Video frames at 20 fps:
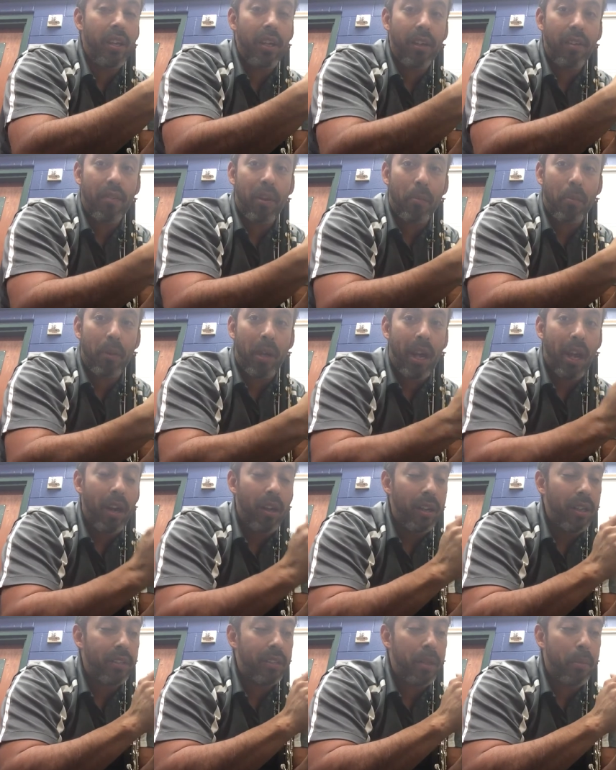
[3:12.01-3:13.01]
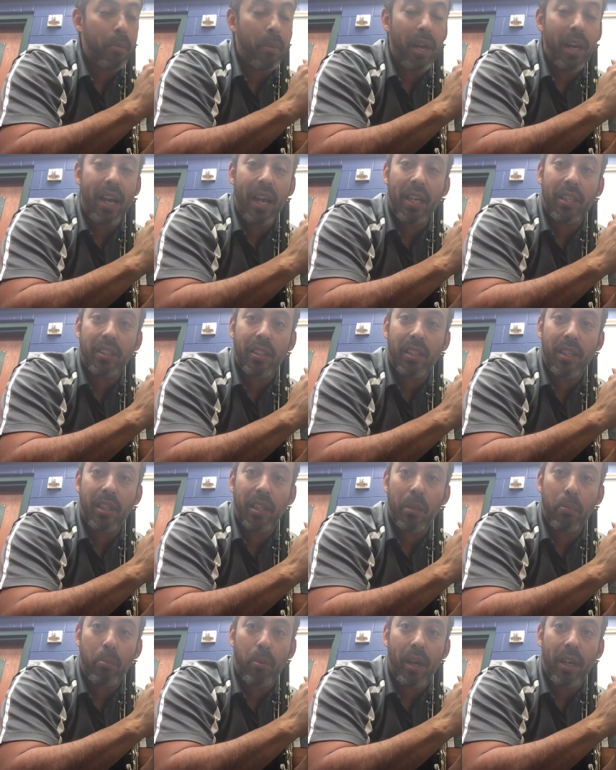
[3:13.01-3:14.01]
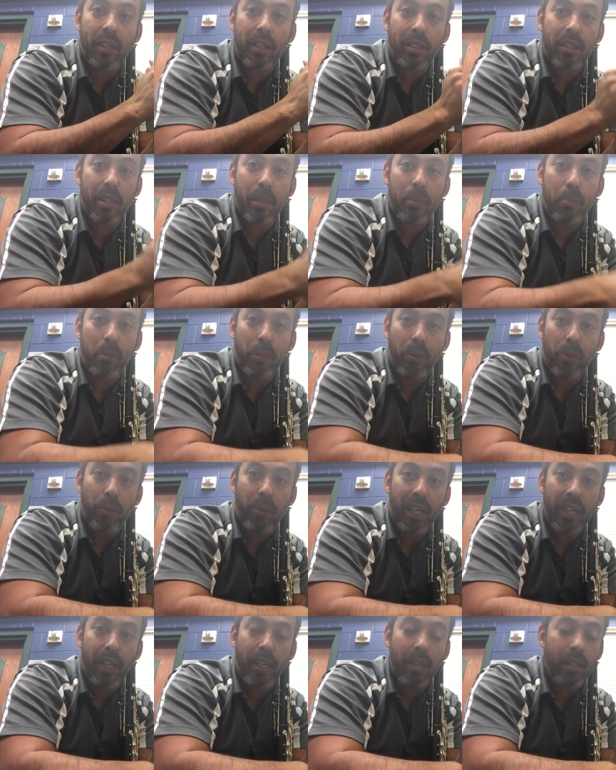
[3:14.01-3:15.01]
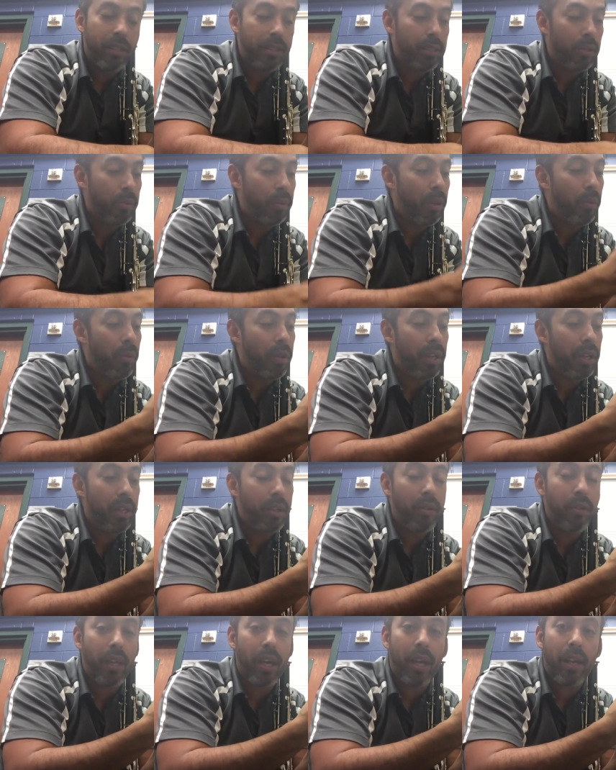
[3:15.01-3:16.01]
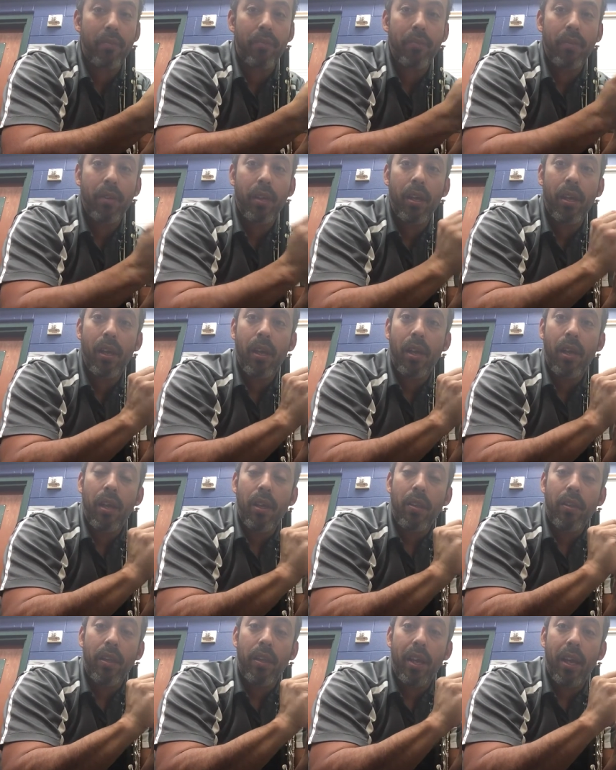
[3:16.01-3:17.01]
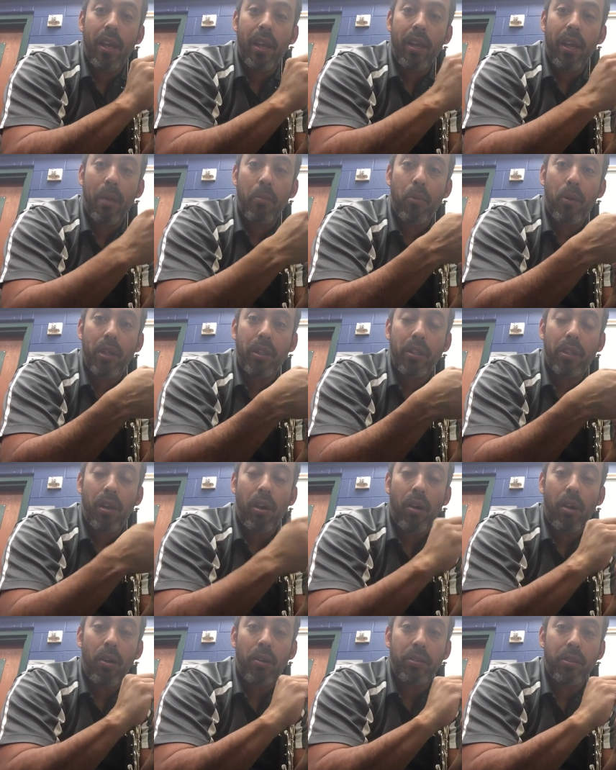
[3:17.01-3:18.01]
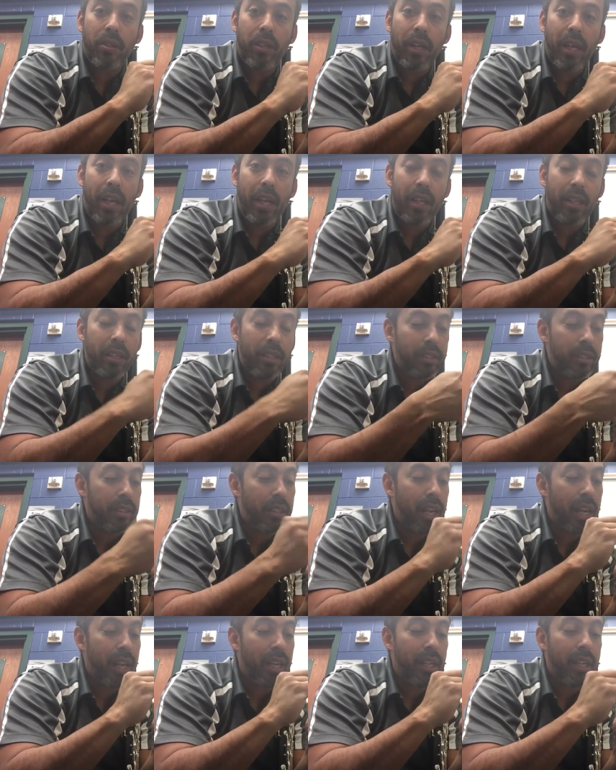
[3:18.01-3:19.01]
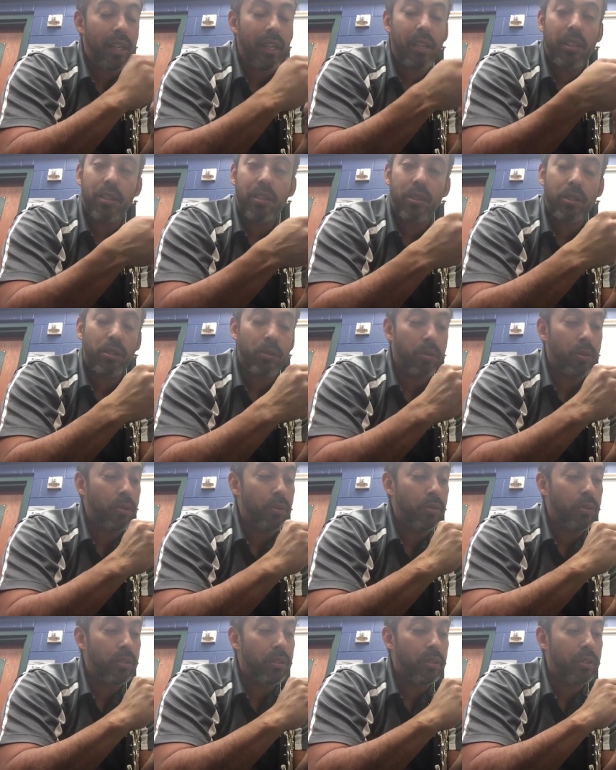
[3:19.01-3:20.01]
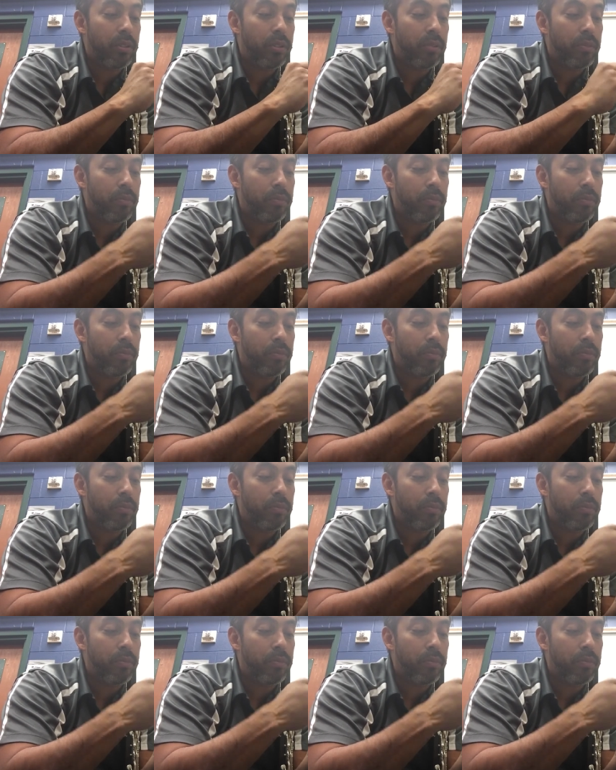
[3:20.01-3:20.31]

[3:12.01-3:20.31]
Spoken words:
If I'm careless, I might accidentally break the tip of the reed, so we don't want to do that. Then I'm going to alternate tightening the screws.